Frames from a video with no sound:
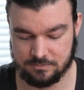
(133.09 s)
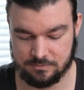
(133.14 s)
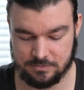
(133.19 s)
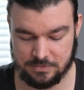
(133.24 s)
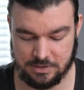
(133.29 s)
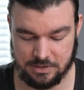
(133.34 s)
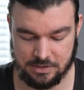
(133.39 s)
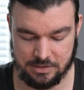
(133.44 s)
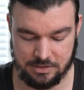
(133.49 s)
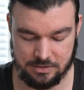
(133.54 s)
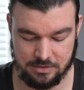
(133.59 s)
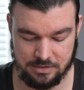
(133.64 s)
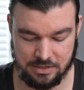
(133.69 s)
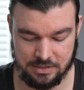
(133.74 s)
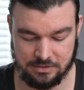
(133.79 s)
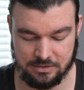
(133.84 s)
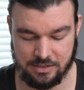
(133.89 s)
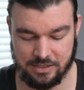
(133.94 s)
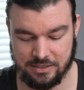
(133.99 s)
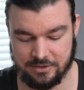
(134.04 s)

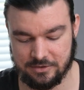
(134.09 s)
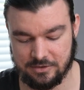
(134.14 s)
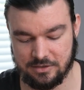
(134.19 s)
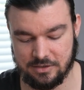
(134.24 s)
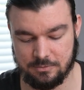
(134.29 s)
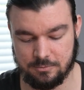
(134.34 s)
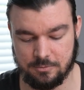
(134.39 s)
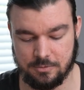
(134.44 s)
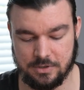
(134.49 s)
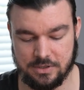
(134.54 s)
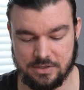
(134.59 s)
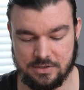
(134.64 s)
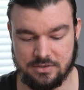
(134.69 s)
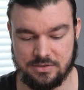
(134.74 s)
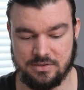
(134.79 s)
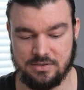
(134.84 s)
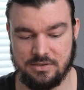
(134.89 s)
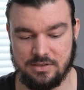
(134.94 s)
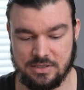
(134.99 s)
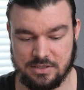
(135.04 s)
and I ended up
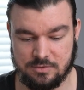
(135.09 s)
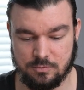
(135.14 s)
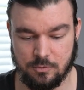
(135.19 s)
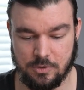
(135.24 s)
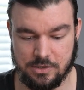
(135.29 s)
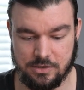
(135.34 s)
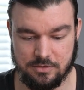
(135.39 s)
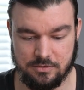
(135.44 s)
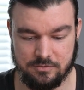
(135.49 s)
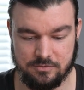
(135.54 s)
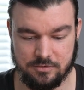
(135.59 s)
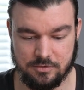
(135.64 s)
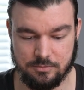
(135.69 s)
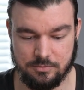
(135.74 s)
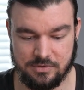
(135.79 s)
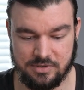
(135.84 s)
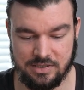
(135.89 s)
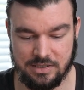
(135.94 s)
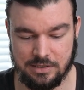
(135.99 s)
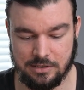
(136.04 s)
with this one
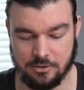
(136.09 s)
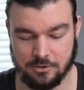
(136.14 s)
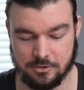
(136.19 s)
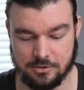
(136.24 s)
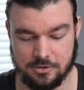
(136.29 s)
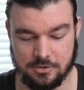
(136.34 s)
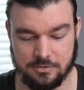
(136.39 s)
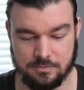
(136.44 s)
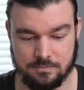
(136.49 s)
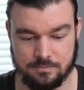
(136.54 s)
from D-Lock.